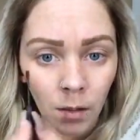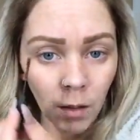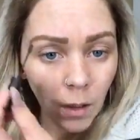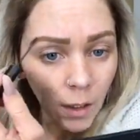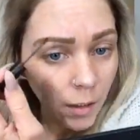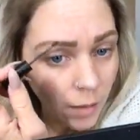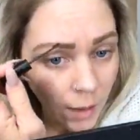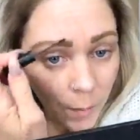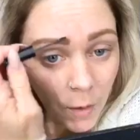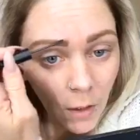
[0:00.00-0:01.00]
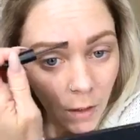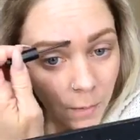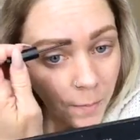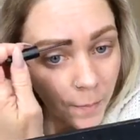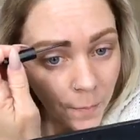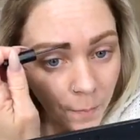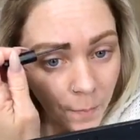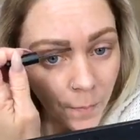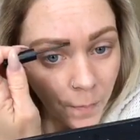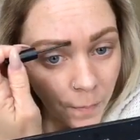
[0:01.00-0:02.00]
Hey, Kaylee, I'm good.
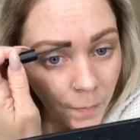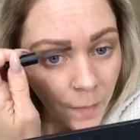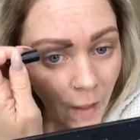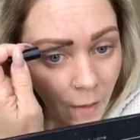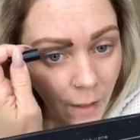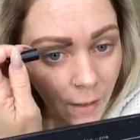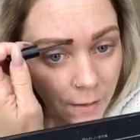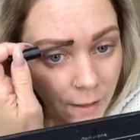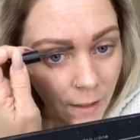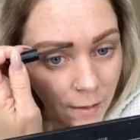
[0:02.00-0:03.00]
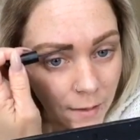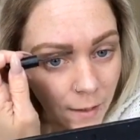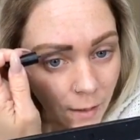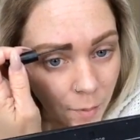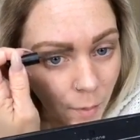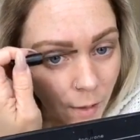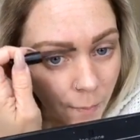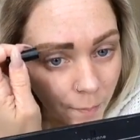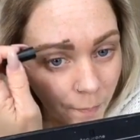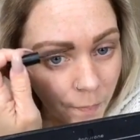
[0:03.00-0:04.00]
Now Layla's getting sick, but
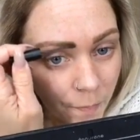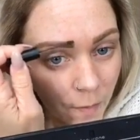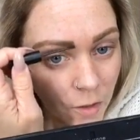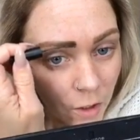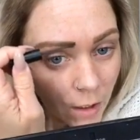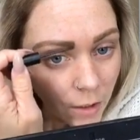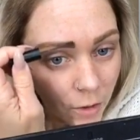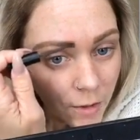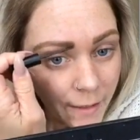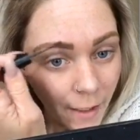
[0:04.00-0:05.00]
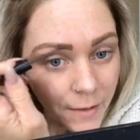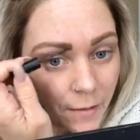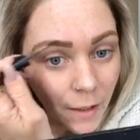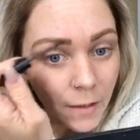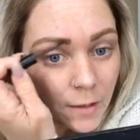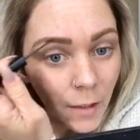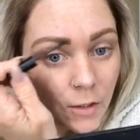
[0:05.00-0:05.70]
she had a Girl Scouts event, so I